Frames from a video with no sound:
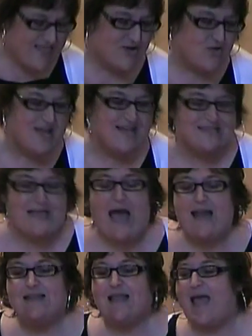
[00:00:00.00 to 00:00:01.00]
in the Greek is
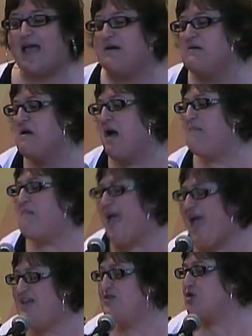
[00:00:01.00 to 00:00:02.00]
kind of like a
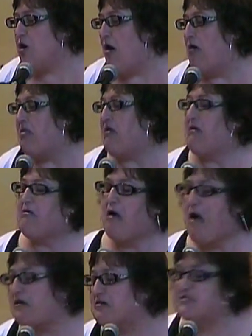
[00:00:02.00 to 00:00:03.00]
pet dog, like a
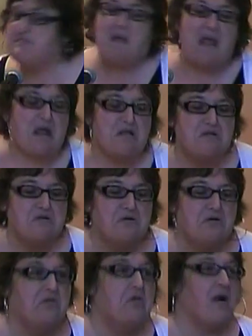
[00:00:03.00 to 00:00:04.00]
cocker
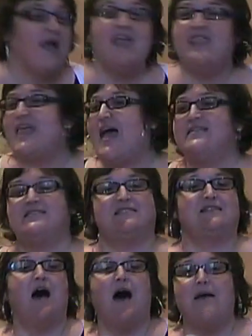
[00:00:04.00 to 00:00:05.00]
spaniel, or that
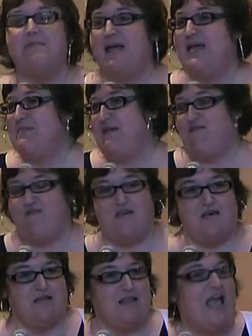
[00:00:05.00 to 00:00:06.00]
does not make me
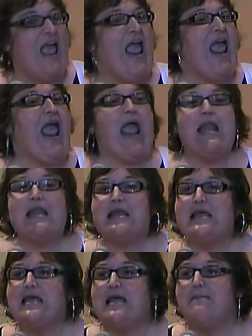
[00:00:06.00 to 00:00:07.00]
feel
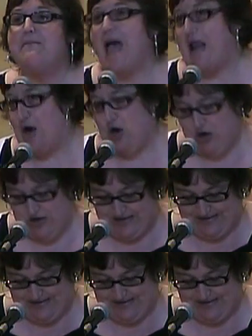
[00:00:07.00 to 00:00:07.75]
any better.